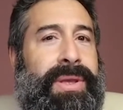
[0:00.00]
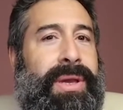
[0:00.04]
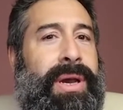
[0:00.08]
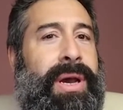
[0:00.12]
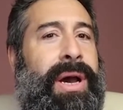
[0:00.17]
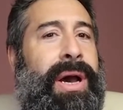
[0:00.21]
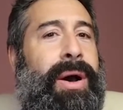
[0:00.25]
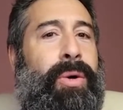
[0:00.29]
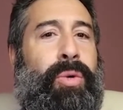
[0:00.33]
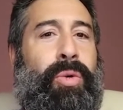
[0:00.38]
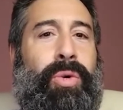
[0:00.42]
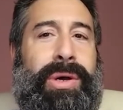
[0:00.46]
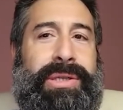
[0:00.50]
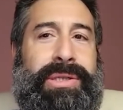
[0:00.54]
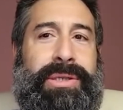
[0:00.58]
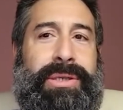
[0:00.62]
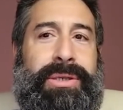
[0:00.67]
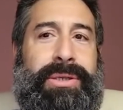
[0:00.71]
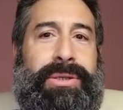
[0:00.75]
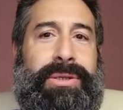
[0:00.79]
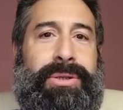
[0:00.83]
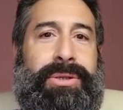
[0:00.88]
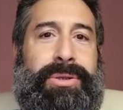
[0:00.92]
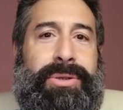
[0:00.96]
How was
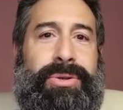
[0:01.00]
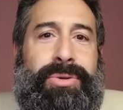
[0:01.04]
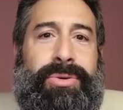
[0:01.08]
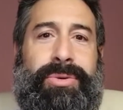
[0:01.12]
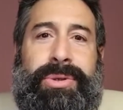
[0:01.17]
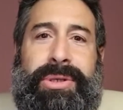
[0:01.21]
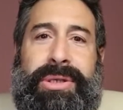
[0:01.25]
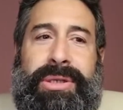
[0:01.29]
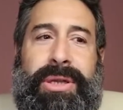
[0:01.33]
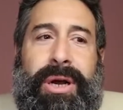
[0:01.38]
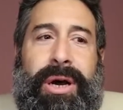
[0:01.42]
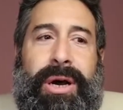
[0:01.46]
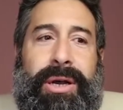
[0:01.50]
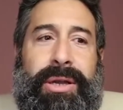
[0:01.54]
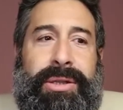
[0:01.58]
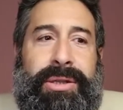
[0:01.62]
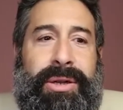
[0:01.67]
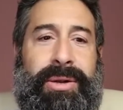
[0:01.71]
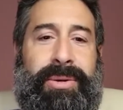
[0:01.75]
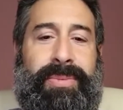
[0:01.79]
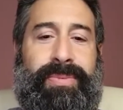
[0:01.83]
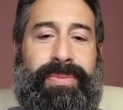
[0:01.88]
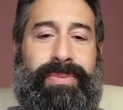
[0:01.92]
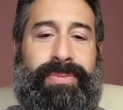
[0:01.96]
it to start
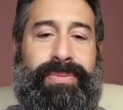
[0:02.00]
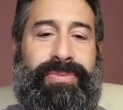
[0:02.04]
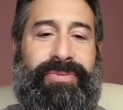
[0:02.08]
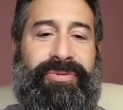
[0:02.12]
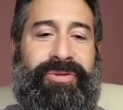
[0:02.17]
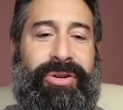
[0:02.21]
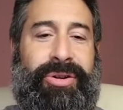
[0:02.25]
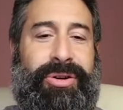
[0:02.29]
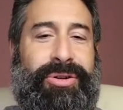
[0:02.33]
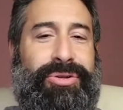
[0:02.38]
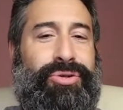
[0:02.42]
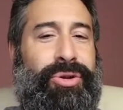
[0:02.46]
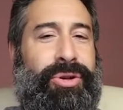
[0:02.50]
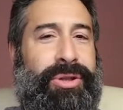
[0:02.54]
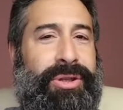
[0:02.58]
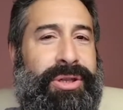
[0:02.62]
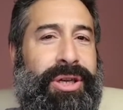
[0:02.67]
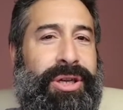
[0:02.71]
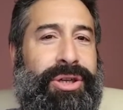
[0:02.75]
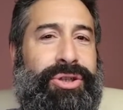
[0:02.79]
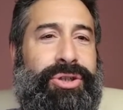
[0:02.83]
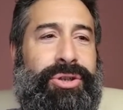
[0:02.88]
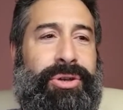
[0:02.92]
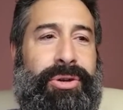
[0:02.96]
in a very
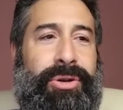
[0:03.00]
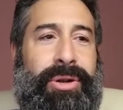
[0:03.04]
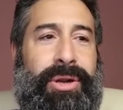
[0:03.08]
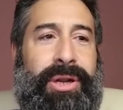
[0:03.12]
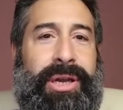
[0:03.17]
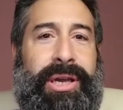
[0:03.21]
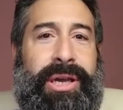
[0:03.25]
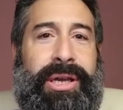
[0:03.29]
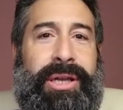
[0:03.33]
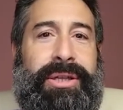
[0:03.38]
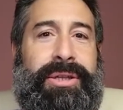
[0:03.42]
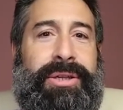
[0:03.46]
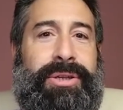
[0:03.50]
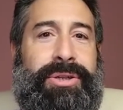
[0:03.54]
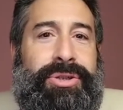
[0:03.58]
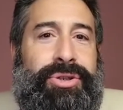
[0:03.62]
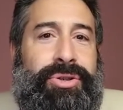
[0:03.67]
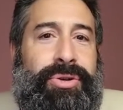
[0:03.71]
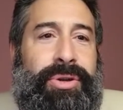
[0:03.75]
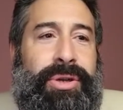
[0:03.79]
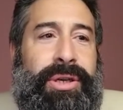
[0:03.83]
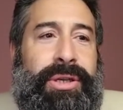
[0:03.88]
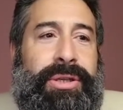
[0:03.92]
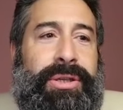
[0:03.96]
traditional
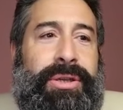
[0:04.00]
industry?